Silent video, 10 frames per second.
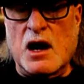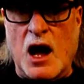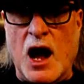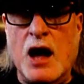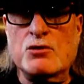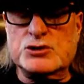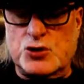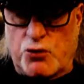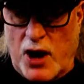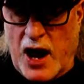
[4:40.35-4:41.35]
I was
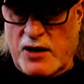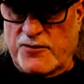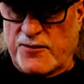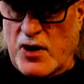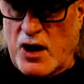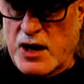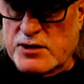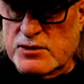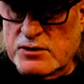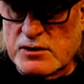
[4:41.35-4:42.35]

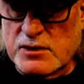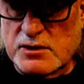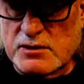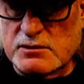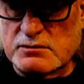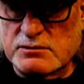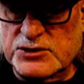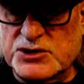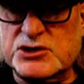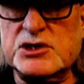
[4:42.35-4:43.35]
gratified
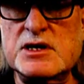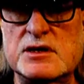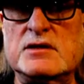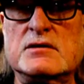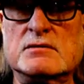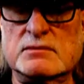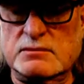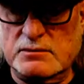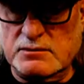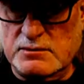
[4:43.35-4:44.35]
to see
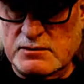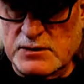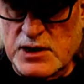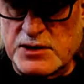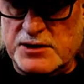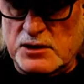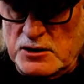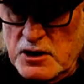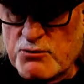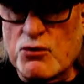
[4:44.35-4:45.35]
that the
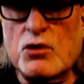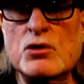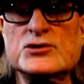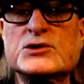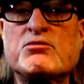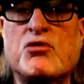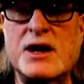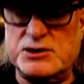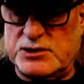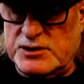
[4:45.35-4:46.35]
liberals
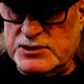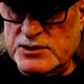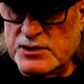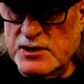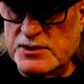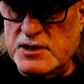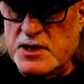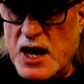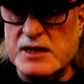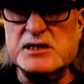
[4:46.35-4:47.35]
present did
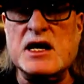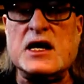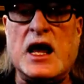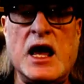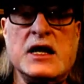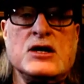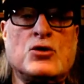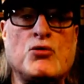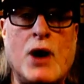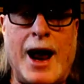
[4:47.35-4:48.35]
not take any
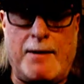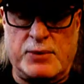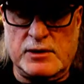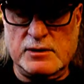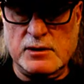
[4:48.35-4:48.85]
crap